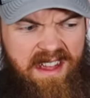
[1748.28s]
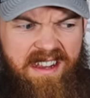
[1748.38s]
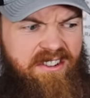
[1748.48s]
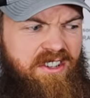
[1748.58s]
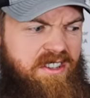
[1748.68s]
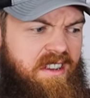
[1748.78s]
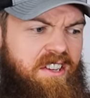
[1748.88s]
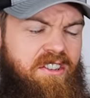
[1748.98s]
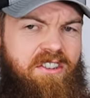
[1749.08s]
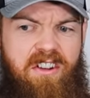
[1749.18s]
That is just
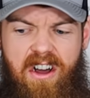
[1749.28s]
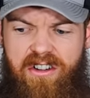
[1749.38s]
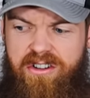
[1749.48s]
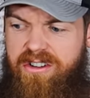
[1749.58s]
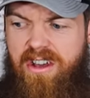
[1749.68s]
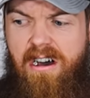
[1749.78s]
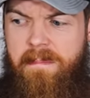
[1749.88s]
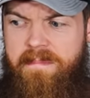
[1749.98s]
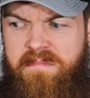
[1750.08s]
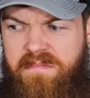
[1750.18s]
that's just not good
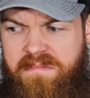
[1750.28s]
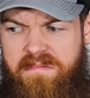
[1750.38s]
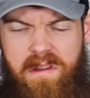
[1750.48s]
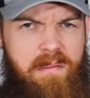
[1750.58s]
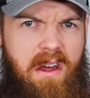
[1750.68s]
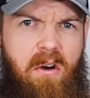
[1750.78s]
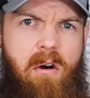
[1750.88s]
gum at